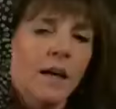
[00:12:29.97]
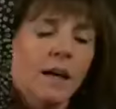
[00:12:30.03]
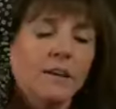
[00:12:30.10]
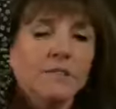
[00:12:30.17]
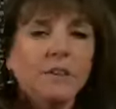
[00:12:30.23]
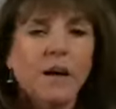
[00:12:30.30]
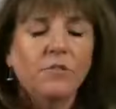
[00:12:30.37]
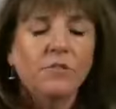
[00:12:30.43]

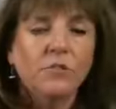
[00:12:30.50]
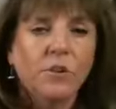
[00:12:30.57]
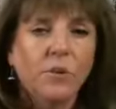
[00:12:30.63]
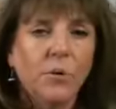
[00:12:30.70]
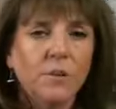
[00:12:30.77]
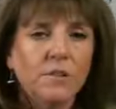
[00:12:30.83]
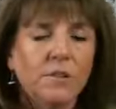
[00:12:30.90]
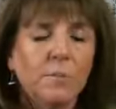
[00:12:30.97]
is actually
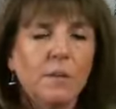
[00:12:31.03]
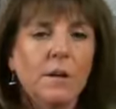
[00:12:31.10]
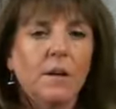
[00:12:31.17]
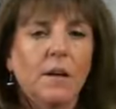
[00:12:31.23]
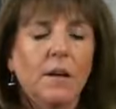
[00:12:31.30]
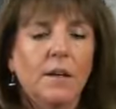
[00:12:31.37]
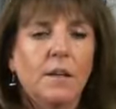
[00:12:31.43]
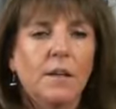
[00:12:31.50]
going to be
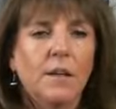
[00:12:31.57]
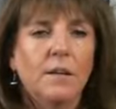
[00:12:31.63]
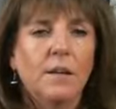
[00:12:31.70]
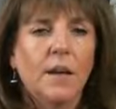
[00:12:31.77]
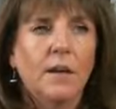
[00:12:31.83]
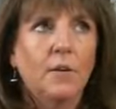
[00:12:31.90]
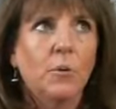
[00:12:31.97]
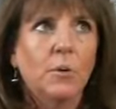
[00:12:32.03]
in
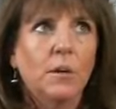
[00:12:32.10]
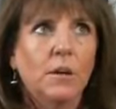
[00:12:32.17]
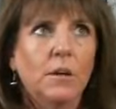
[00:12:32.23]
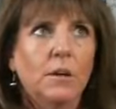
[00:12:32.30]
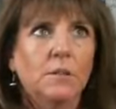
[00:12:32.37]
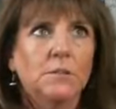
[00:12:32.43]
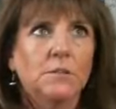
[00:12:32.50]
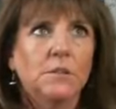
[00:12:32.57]
a
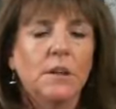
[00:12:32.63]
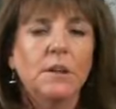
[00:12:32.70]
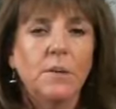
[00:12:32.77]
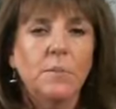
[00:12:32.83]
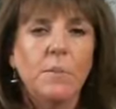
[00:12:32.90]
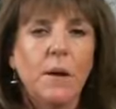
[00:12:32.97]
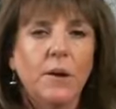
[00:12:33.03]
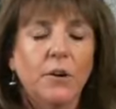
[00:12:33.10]
quilt, in
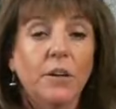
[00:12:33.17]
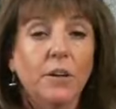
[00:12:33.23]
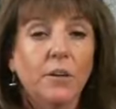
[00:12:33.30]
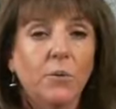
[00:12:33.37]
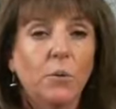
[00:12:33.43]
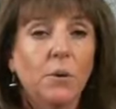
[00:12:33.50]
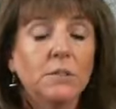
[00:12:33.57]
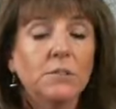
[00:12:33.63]
American
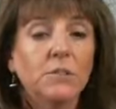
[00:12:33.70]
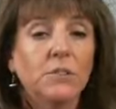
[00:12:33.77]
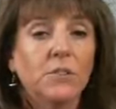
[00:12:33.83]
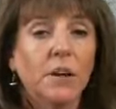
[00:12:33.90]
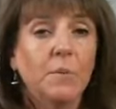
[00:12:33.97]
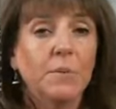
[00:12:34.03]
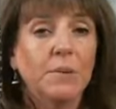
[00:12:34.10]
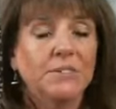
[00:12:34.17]
Quilter
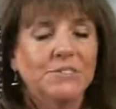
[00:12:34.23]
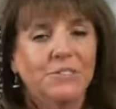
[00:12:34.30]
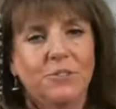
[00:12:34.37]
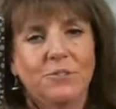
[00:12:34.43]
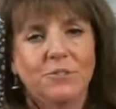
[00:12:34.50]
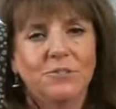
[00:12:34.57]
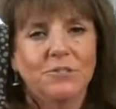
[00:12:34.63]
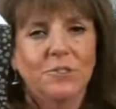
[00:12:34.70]
coming
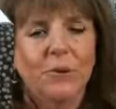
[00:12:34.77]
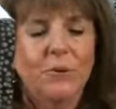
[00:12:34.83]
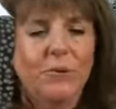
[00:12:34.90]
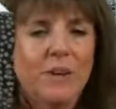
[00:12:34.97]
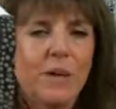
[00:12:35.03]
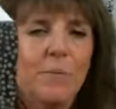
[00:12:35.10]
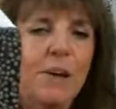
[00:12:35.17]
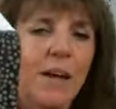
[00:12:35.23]
soon. So
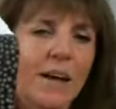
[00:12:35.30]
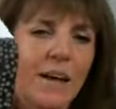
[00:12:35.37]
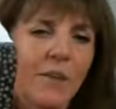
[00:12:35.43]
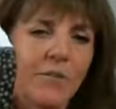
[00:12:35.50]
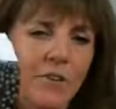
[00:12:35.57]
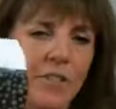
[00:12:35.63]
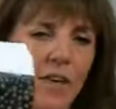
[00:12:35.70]
keep an eye out for